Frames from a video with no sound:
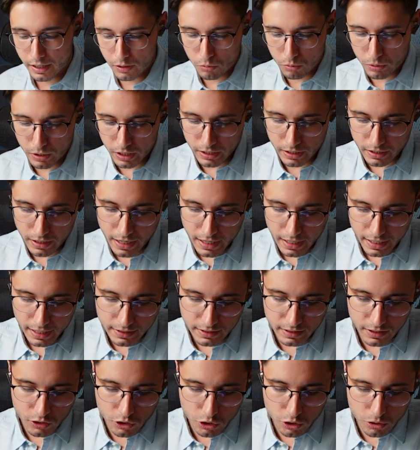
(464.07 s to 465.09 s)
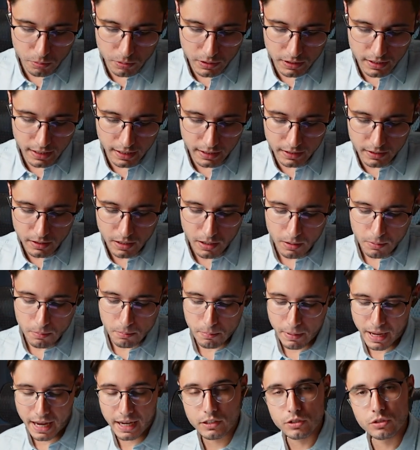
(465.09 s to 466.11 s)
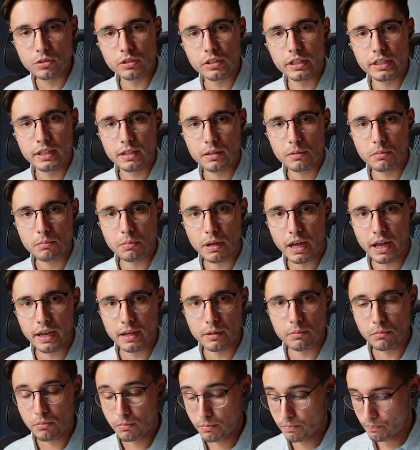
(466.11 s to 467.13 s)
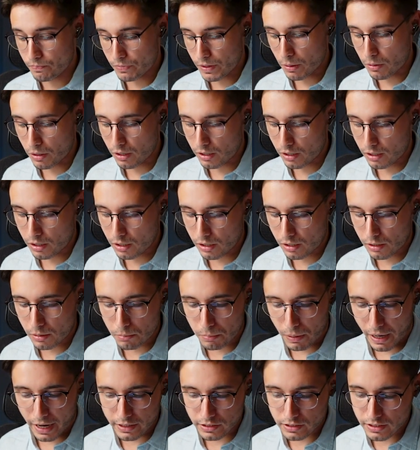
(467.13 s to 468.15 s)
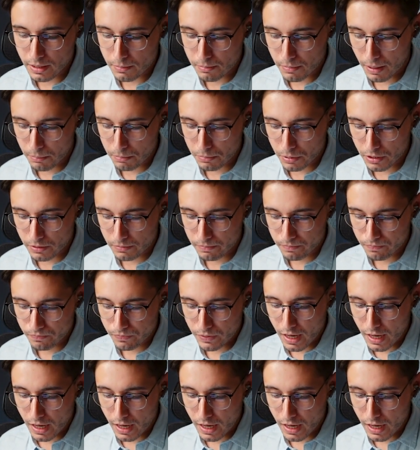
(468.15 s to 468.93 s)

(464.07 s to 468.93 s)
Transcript: where it needs to be done manually by a team member.